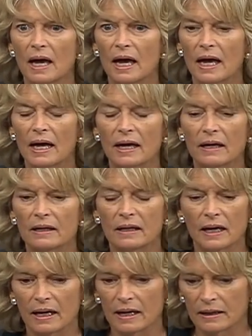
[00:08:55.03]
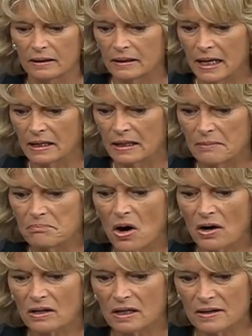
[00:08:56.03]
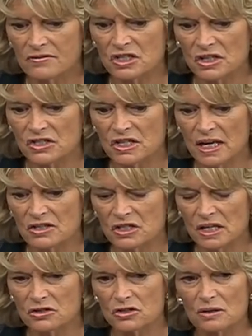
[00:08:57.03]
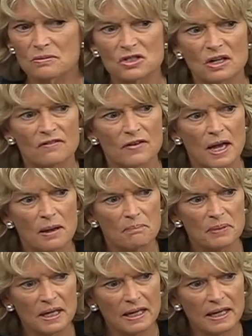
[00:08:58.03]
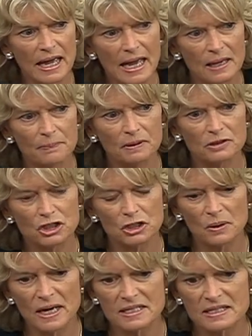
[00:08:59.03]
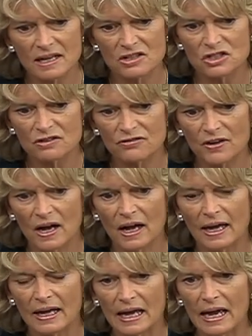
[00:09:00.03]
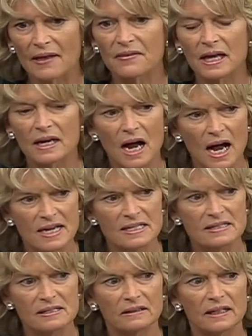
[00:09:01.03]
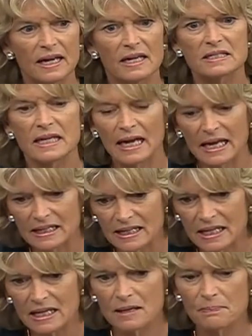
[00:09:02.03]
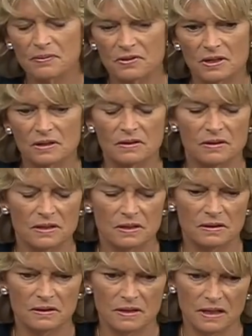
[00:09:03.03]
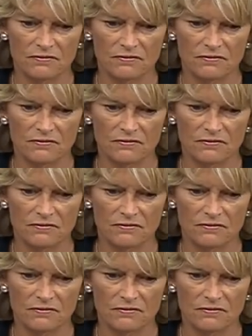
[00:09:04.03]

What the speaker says: a mark of success in terms of being able to identify and then isolate and keep the